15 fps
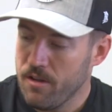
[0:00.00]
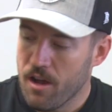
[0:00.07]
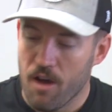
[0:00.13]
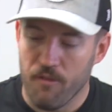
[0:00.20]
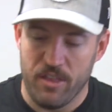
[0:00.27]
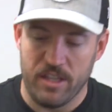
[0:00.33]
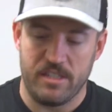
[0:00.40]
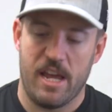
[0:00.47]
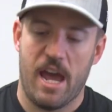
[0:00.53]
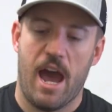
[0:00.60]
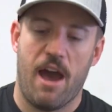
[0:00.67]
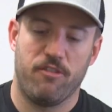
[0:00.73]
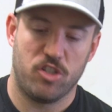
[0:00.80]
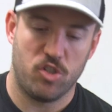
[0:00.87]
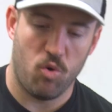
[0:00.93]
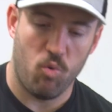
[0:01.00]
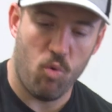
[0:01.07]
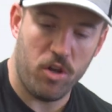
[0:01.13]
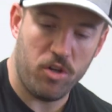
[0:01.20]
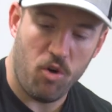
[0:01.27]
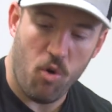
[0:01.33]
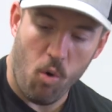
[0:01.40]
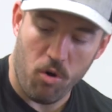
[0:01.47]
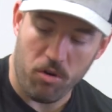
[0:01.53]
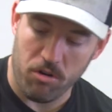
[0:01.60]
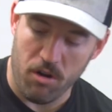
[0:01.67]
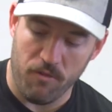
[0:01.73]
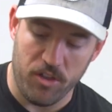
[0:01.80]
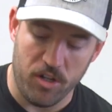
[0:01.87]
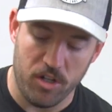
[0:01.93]
of this half. So
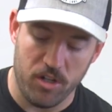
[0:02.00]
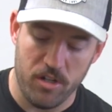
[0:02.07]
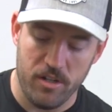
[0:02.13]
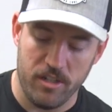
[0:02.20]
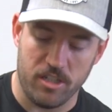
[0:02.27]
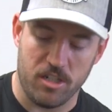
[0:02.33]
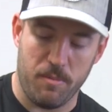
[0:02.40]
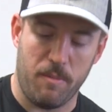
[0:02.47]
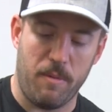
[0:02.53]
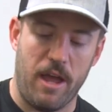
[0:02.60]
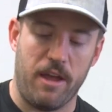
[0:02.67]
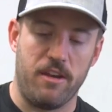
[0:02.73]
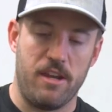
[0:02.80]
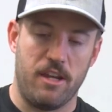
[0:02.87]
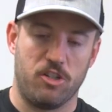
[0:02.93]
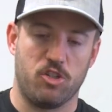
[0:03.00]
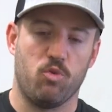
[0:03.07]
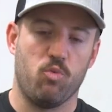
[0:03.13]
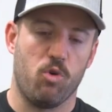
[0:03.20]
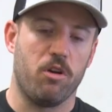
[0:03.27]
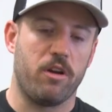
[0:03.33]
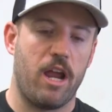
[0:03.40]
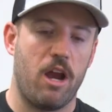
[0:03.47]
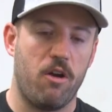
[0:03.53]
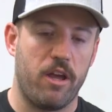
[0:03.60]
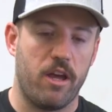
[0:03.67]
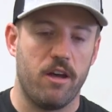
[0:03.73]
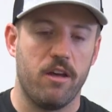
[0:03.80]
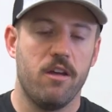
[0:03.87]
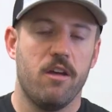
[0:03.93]
1/4 of the hood is gonna be my initial work
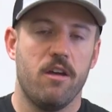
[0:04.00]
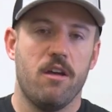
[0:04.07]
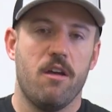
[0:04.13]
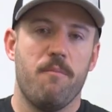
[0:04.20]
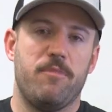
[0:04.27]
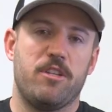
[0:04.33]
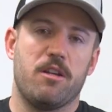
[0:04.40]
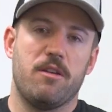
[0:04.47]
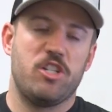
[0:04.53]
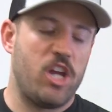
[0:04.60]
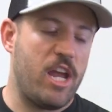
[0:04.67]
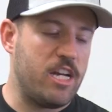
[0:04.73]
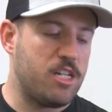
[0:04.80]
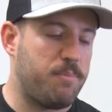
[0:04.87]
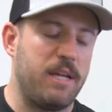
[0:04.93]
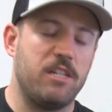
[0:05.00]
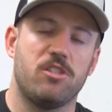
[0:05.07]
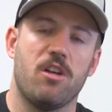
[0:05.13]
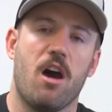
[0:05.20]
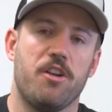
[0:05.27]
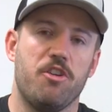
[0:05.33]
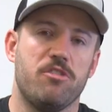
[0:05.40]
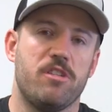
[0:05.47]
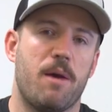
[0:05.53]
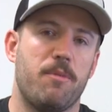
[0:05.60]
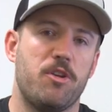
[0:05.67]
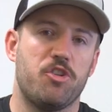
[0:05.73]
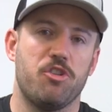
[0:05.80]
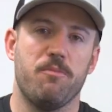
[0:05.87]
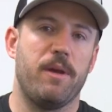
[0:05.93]
area. It's gonna change based on your
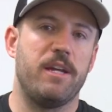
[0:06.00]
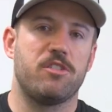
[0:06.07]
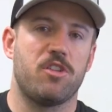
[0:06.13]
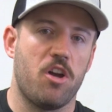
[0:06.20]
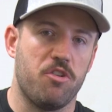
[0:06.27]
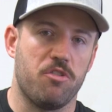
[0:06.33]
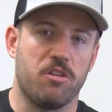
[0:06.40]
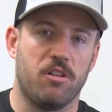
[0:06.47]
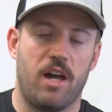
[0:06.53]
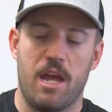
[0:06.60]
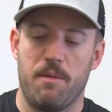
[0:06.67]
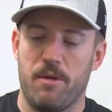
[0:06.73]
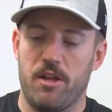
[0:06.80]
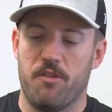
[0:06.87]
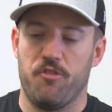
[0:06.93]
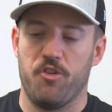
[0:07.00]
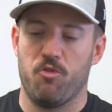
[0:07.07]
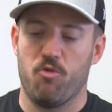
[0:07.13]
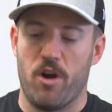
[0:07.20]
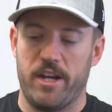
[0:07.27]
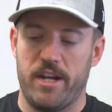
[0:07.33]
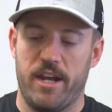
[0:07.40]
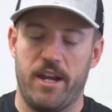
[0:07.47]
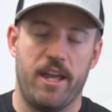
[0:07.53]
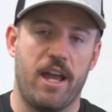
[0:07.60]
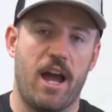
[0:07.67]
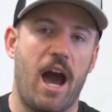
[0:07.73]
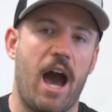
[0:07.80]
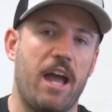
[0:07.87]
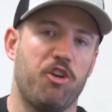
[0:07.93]
temperature, based on your climate. If you're running in a
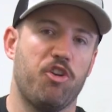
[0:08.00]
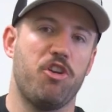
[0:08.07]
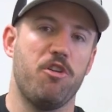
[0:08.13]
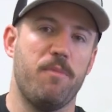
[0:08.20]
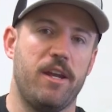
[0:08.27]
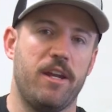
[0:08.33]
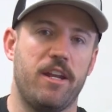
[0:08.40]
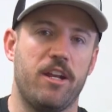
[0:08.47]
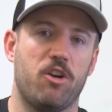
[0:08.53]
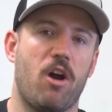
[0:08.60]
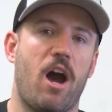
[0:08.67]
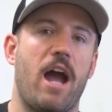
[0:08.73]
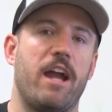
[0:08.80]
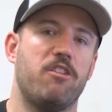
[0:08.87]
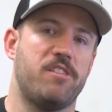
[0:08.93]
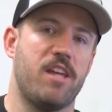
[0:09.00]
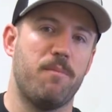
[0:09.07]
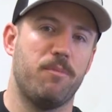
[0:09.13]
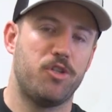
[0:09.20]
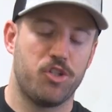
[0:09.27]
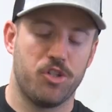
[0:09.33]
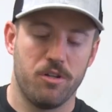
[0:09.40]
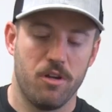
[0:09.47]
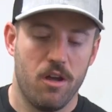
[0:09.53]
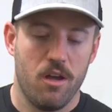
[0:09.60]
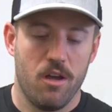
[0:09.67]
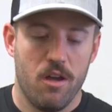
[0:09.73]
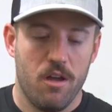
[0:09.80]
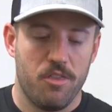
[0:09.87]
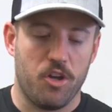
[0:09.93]
higher humidity or higher temperature,
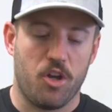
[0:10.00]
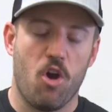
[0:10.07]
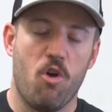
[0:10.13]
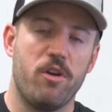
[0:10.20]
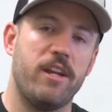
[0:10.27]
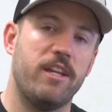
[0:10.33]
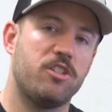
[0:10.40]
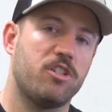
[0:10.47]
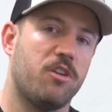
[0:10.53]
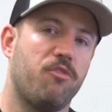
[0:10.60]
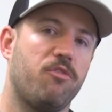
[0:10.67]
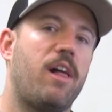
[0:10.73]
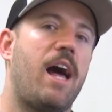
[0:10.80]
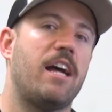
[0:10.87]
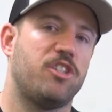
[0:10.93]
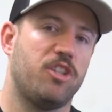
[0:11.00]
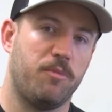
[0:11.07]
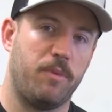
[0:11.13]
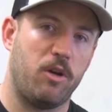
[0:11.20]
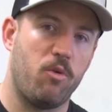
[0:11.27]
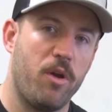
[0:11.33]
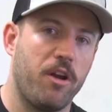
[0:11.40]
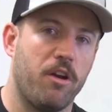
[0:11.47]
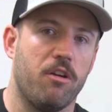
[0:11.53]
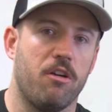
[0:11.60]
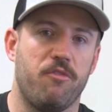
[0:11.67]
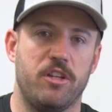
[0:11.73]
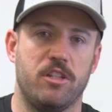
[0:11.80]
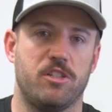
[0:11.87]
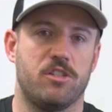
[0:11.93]
the coating is gonna flash a little bit quicker.
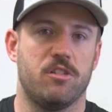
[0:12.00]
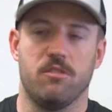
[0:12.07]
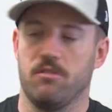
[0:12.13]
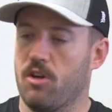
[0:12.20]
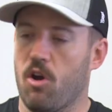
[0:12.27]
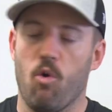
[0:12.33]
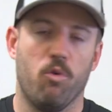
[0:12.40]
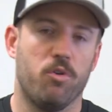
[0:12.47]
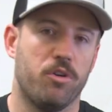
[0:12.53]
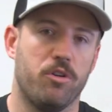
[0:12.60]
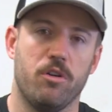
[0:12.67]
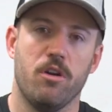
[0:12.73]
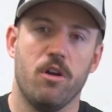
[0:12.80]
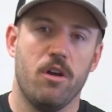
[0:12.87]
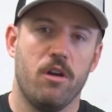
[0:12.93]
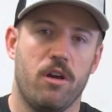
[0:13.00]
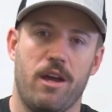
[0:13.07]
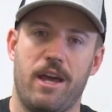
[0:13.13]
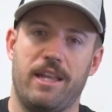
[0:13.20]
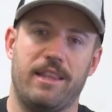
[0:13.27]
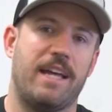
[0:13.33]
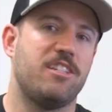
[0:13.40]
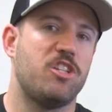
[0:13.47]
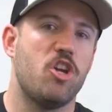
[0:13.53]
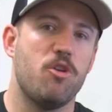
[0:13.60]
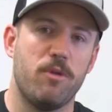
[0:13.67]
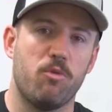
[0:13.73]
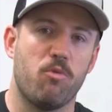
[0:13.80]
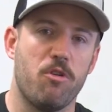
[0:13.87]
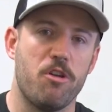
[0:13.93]
If it's colder and less
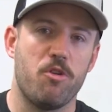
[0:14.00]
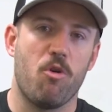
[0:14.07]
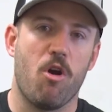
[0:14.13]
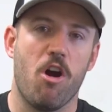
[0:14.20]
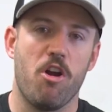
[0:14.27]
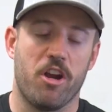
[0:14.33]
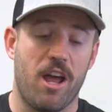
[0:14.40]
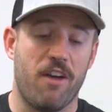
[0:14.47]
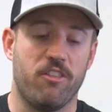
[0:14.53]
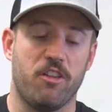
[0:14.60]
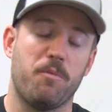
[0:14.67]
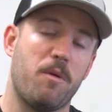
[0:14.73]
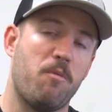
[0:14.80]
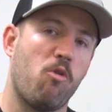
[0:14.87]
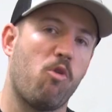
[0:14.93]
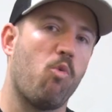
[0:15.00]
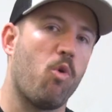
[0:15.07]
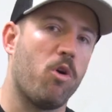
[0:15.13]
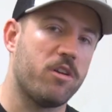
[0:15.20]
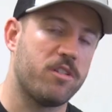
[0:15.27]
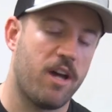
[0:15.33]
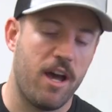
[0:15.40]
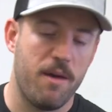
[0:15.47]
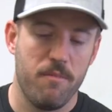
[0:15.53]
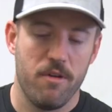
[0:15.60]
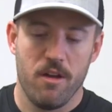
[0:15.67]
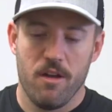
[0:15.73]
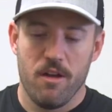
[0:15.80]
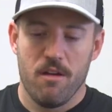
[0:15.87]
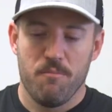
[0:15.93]
humid where you are, you're gonna have a little bit more work time.
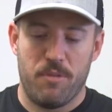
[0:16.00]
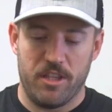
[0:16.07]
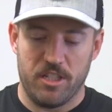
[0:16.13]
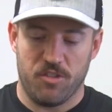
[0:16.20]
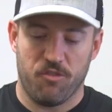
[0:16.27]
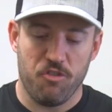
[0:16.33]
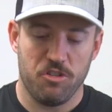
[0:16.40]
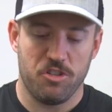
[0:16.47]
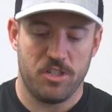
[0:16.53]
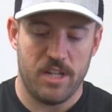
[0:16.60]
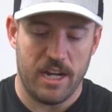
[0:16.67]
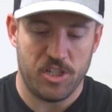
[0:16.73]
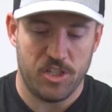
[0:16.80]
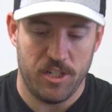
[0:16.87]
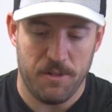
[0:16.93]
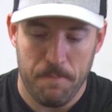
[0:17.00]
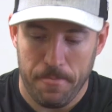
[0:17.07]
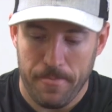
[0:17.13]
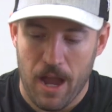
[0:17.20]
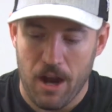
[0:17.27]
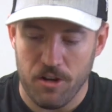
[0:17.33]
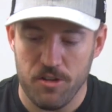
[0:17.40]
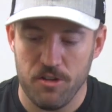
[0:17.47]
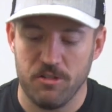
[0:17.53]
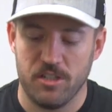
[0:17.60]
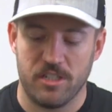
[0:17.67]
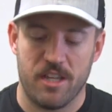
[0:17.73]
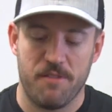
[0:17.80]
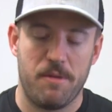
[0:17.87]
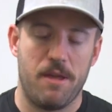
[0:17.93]
But this first section, I'm gonna do,
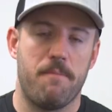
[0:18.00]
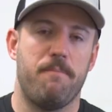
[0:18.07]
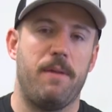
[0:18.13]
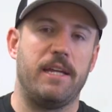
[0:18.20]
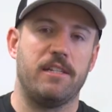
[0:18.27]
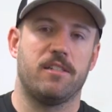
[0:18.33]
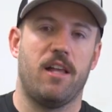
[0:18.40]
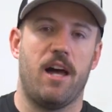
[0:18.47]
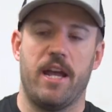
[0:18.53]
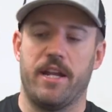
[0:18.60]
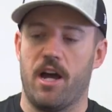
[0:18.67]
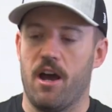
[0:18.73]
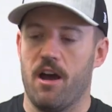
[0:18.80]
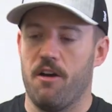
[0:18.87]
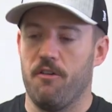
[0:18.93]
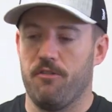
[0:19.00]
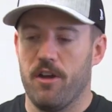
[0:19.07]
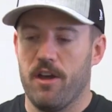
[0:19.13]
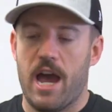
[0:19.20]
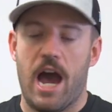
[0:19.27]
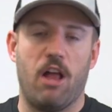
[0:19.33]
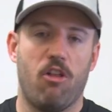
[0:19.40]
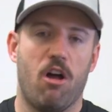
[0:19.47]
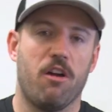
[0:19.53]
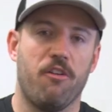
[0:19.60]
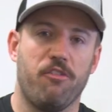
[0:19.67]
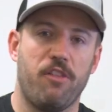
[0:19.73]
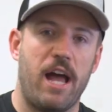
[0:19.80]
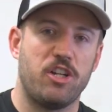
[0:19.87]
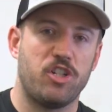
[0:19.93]
just give me a baseline of how long
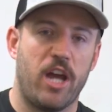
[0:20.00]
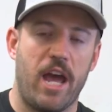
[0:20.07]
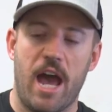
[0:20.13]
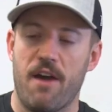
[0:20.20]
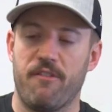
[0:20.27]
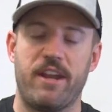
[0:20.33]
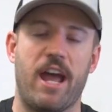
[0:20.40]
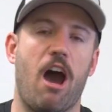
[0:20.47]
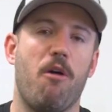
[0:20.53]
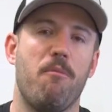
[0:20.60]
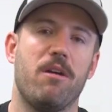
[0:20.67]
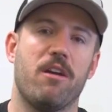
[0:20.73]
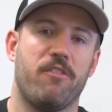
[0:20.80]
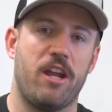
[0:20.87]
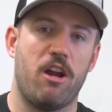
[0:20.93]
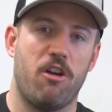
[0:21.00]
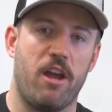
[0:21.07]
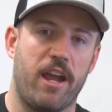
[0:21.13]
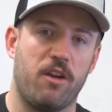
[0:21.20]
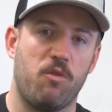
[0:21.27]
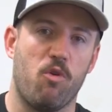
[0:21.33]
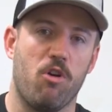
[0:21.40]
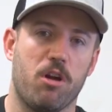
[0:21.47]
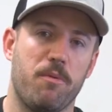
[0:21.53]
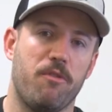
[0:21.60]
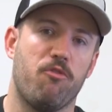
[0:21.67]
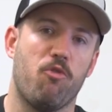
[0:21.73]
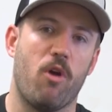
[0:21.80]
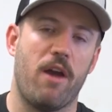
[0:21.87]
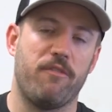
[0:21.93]
of flash I have and how big of an area I can work
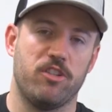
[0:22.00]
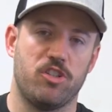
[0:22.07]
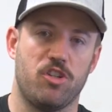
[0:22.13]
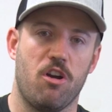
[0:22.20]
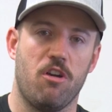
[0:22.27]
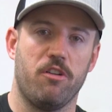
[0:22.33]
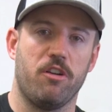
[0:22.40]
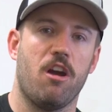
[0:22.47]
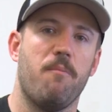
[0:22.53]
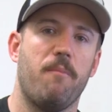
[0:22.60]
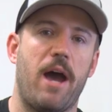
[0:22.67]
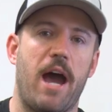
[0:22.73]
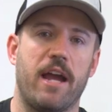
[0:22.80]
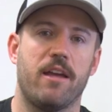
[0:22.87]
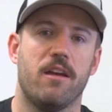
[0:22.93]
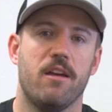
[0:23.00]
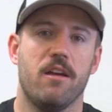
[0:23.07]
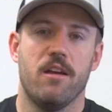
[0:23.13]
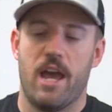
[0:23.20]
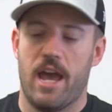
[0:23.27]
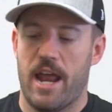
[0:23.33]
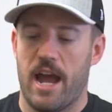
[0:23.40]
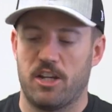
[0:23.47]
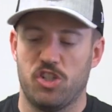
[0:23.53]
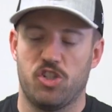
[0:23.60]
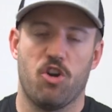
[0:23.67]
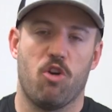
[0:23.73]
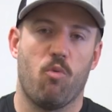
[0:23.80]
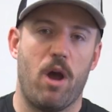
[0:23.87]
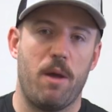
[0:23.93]
before I have to start and come back and actually
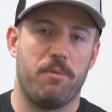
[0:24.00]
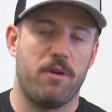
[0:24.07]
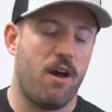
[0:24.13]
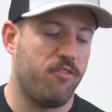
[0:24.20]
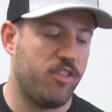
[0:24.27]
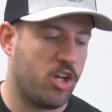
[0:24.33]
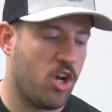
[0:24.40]
start wiping off the